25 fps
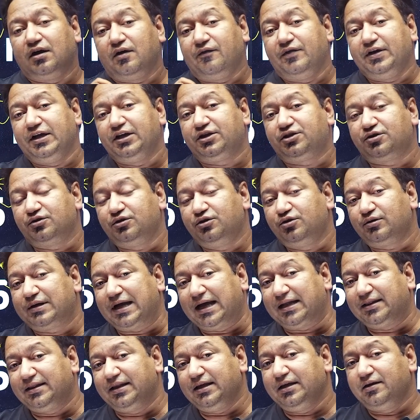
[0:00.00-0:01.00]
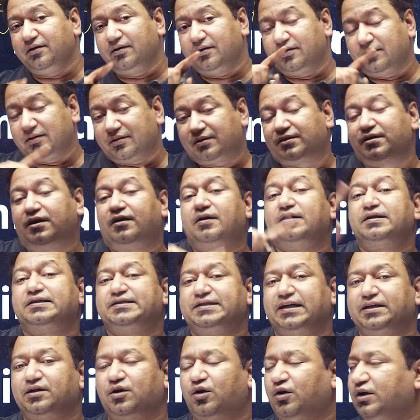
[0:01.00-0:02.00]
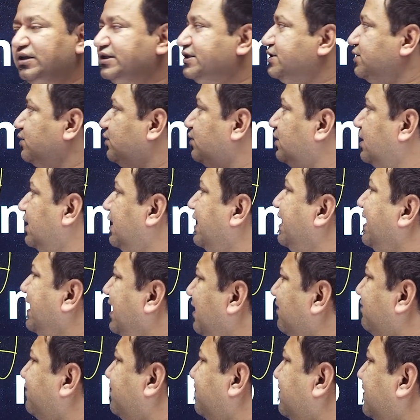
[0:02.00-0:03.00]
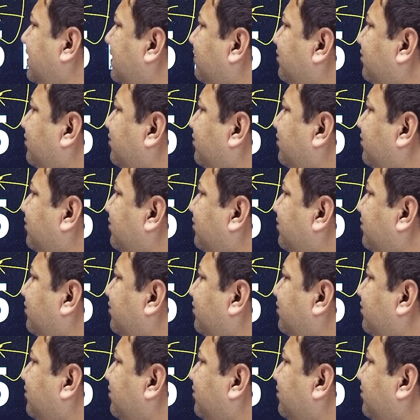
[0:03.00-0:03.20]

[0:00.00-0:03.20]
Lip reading: look at the third set also, if